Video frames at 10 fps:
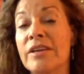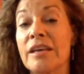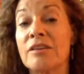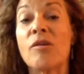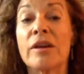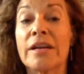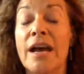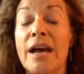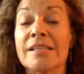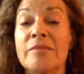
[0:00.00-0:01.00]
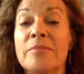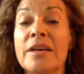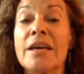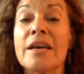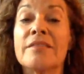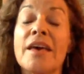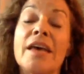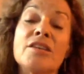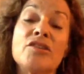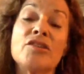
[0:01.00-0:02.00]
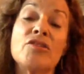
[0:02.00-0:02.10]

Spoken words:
an orgasm, then